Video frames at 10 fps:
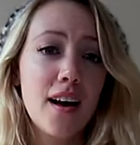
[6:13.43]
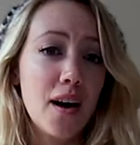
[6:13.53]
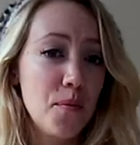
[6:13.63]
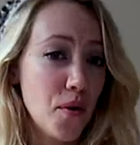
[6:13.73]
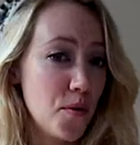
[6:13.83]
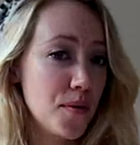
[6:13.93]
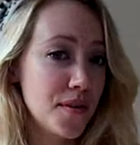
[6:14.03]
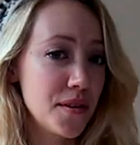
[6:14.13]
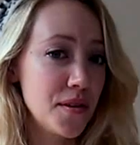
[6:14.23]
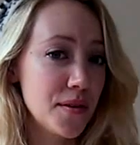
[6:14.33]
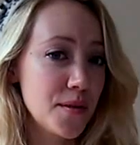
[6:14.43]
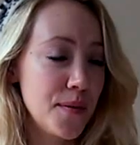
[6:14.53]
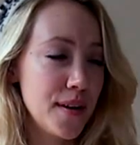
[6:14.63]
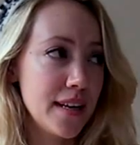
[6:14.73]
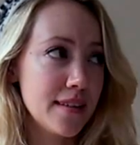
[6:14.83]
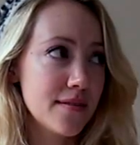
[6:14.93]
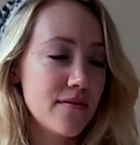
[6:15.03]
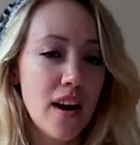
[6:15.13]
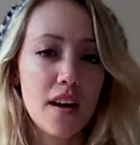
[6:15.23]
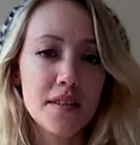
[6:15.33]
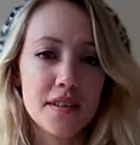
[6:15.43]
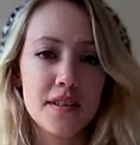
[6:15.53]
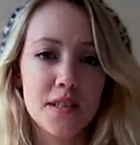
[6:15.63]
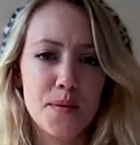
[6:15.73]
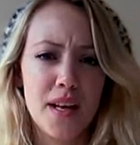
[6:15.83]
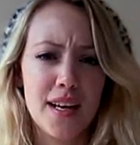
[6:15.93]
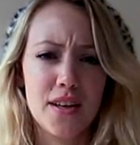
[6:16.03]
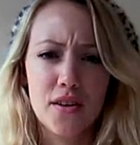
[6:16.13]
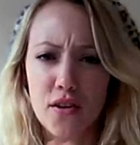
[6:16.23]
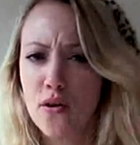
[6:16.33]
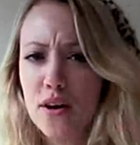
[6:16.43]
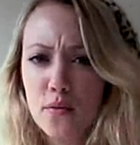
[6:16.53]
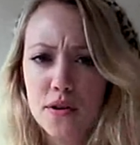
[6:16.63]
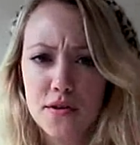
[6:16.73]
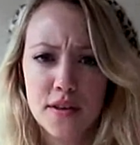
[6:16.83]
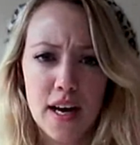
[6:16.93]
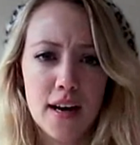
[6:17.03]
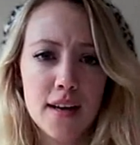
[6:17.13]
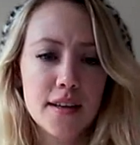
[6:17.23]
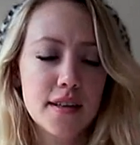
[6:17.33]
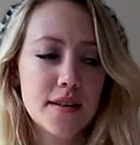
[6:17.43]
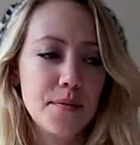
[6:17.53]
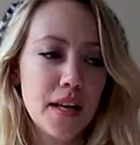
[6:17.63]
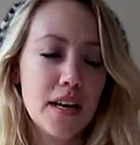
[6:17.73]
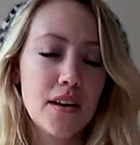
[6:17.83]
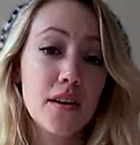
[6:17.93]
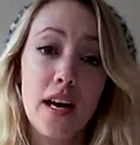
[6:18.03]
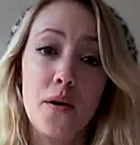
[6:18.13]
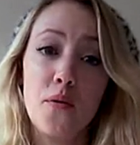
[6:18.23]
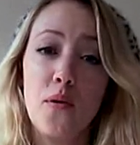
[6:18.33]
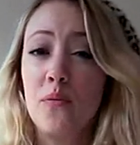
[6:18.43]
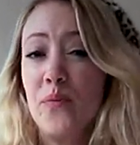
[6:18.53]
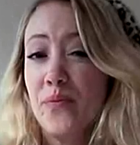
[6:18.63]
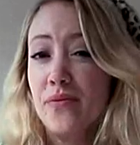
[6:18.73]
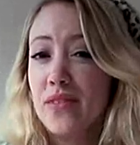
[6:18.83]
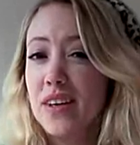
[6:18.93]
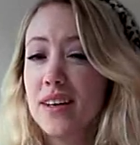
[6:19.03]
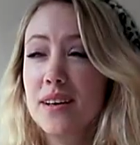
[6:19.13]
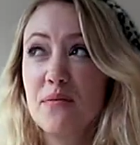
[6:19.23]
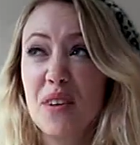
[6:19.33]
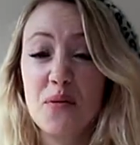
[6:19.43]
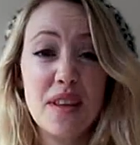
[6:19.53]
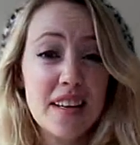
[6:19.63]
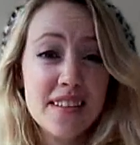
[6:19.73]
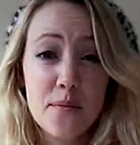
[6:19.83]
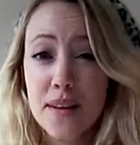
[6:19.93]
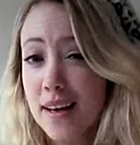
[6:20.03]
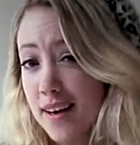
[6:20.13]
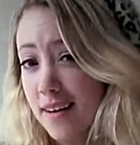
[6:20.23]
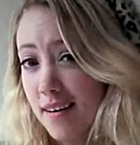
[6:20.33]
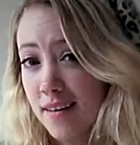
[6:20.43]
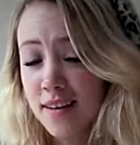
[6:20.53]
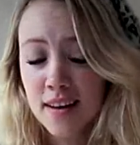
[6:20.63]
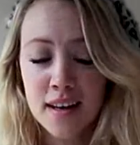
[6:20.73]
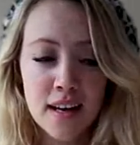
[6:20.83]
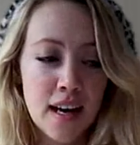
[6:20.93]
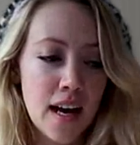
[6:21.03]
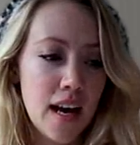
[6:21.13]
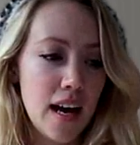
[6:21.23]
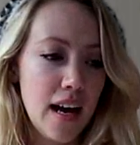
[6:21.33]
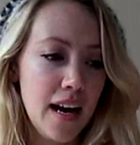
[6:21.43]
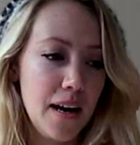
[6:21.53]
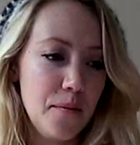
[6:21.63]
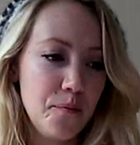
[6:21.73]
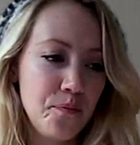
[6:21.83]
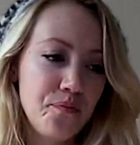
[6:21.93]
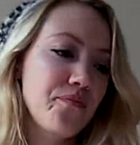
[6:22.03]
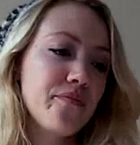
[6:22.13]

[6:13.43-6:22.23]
I'm open to new experience, rather than just be like, no, I don't want to do that. Be like, okay, well, maybe there's something here. And